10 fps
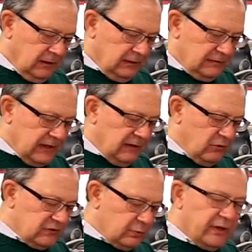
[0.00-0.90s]

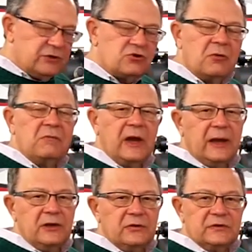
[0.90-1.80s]
Timer switch, I
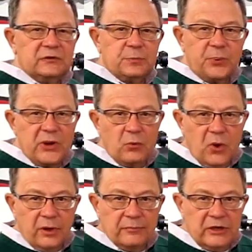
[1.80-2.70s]
use it to
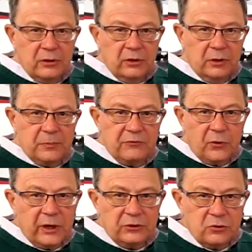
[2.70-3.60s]
pre-warm the unit
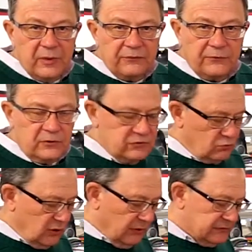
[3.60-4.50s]
before I do my first
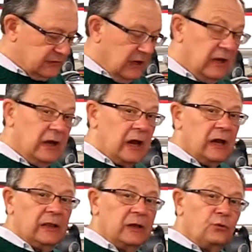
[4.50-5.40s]
roast. I
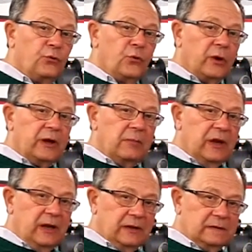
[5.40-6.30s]
like 40
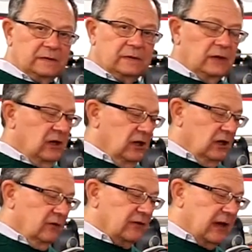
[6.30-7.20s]
minutes.
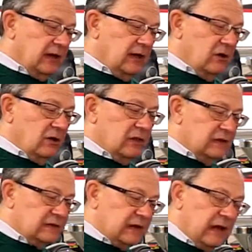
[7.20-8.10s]
You've got here in
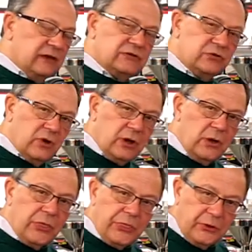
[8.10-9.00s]
this case
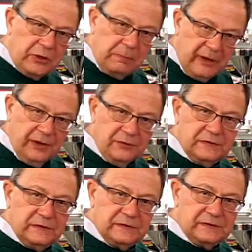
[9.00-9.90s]
230
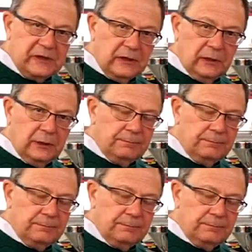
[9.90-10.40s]
pounds of steel.